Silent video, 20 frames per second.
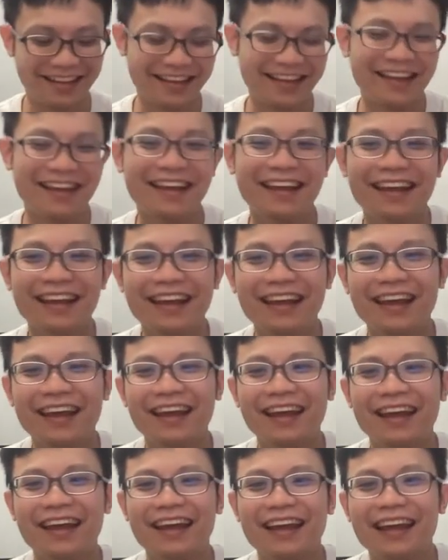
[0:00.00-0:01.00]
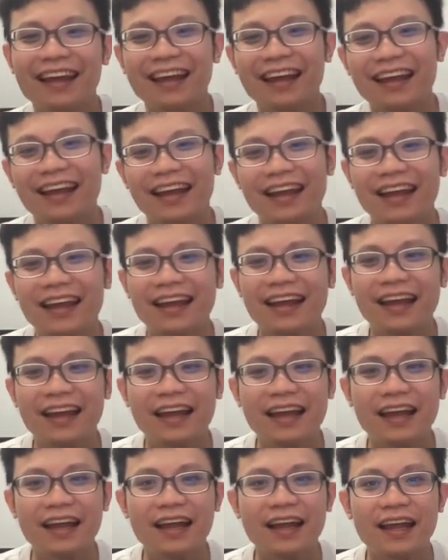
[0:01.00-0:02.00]
I can't see the question below,
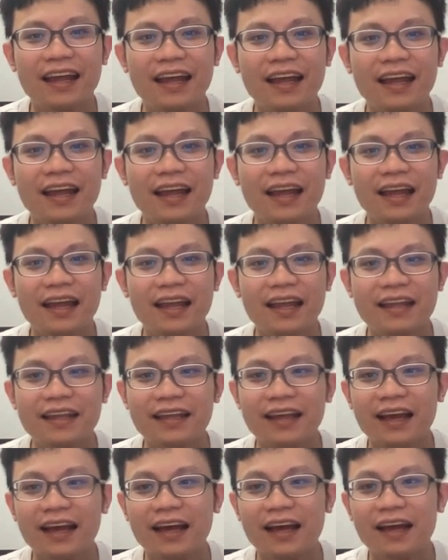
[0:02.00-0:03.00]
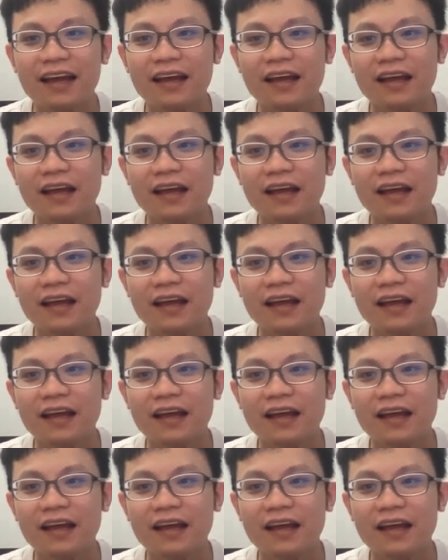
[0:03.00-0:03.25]
so yeah. yeah.